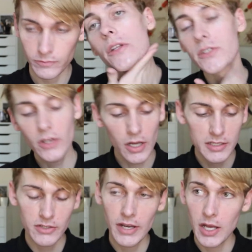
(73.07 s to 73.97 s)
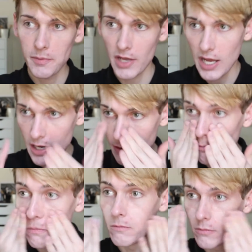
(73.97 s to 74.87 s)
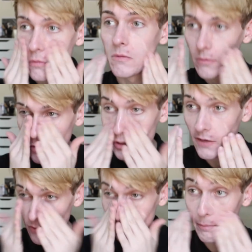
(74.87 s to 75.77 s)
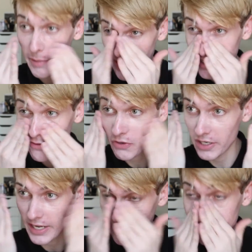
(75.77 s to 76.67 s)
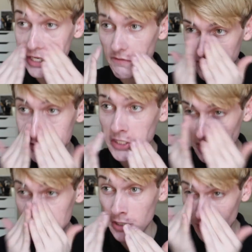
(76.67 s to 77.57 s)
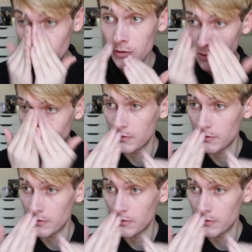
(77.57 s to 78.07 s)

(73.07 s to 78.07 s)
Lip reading: This will also help give you a base for a nice even skin tone.